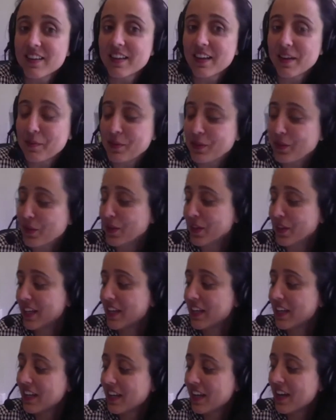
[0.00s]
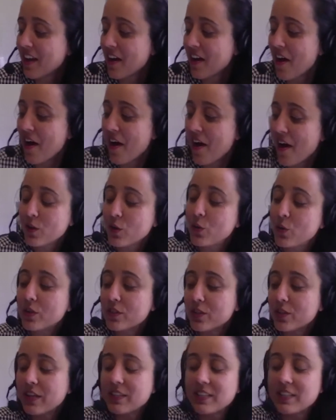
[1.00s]
absolutely. Cool.
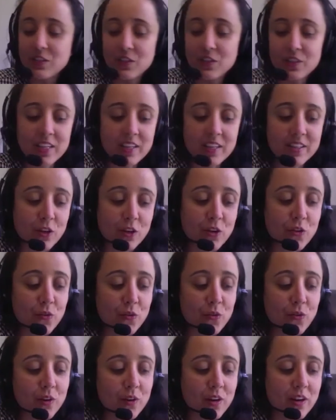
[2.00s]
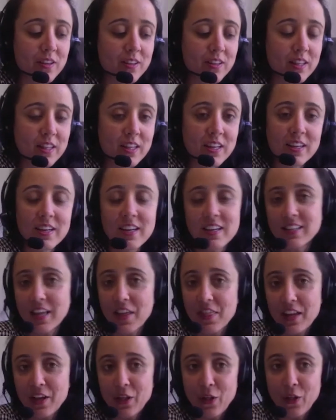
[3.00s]
So it's interesting. So because I
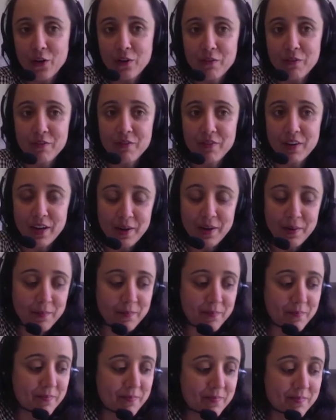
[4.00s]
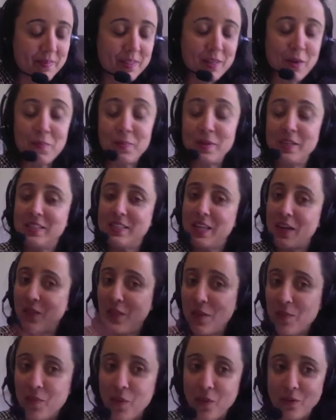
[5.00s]
think a lot of companies take the
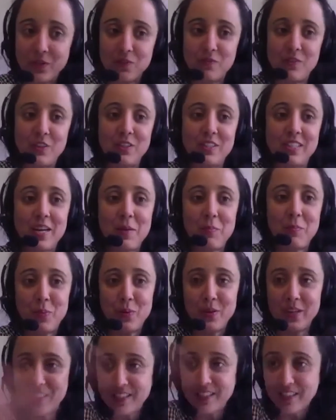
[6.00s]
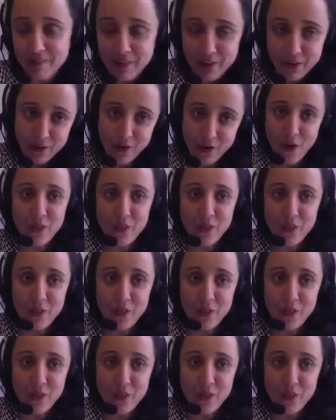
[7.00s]
approach of just like putting stuff out on all